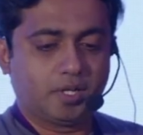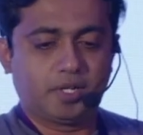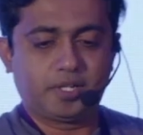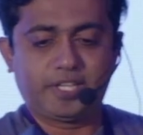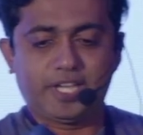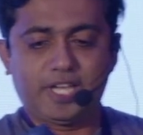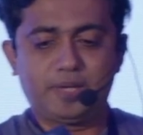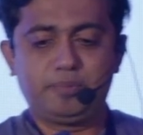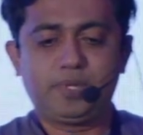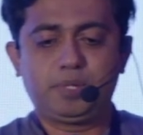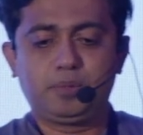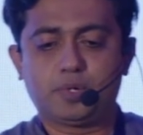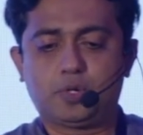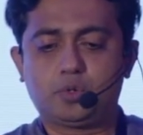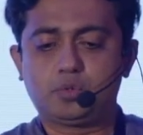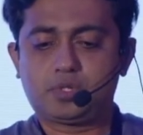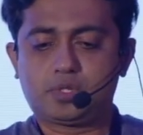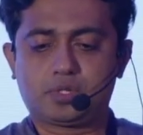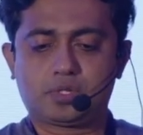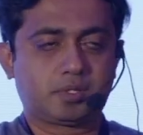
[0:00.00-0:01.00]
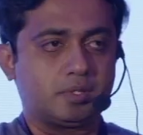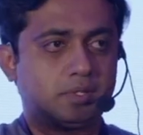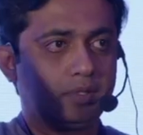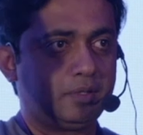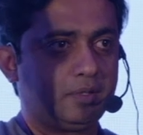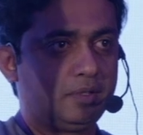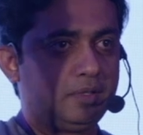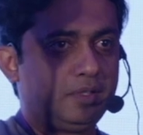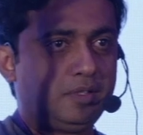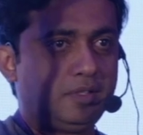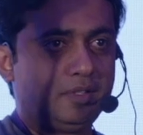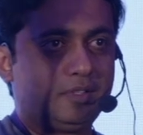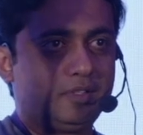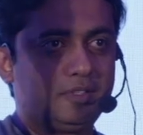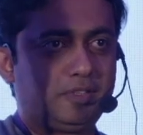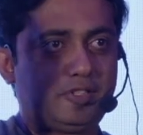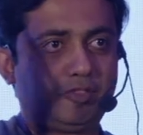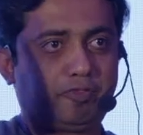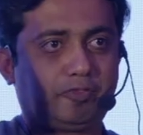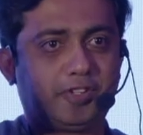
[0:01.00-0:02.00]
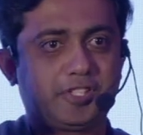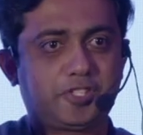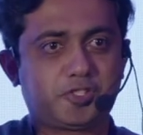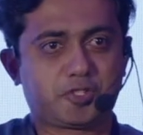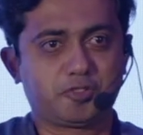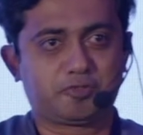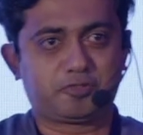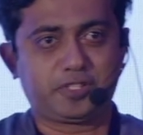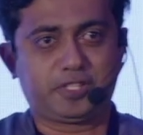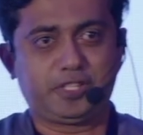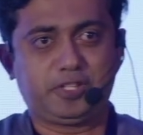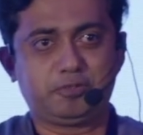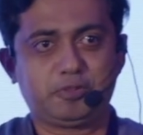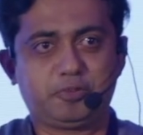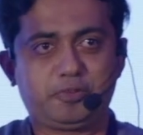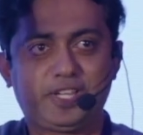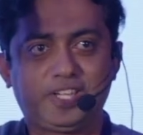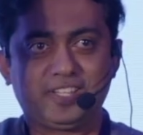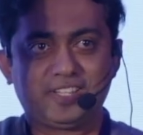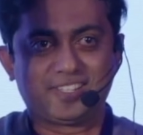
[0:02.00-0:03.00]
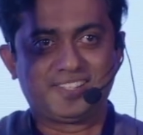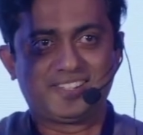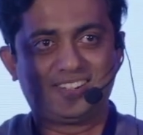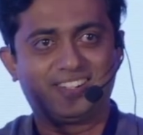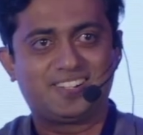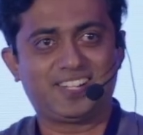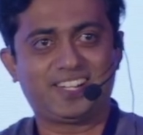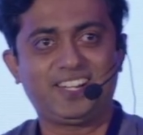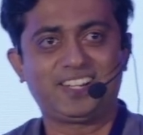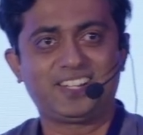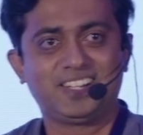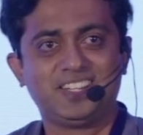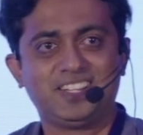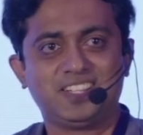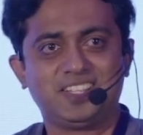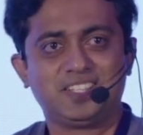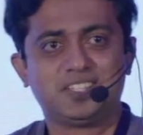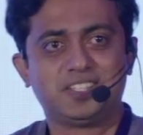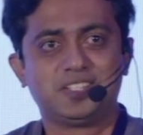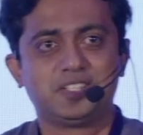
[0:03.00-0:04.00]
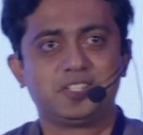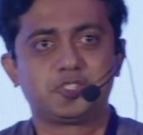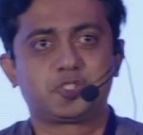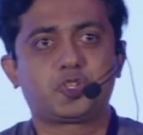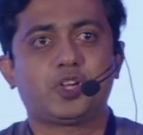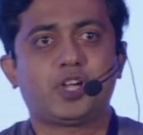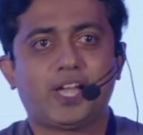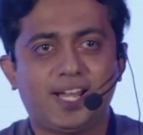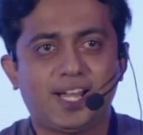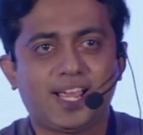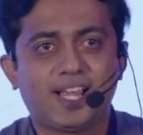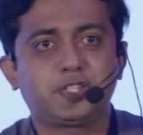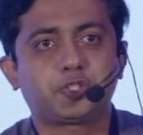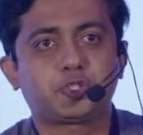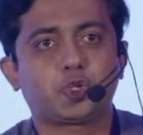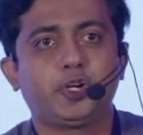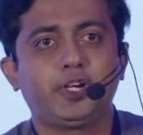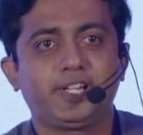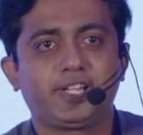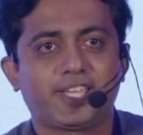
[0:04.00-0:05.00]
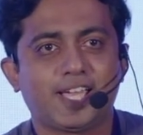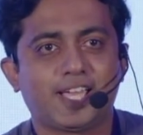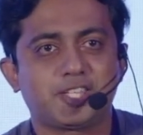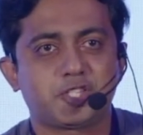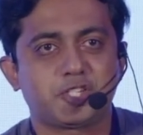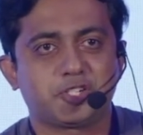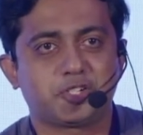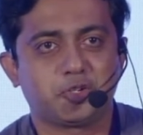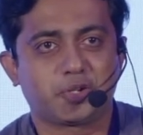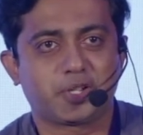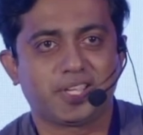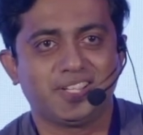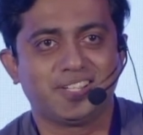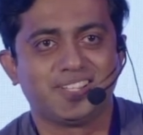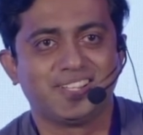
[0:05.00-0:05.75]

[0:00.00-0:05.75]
gaming mouse, the first of the giveaway, right? So I'll throw it, catch it, okay?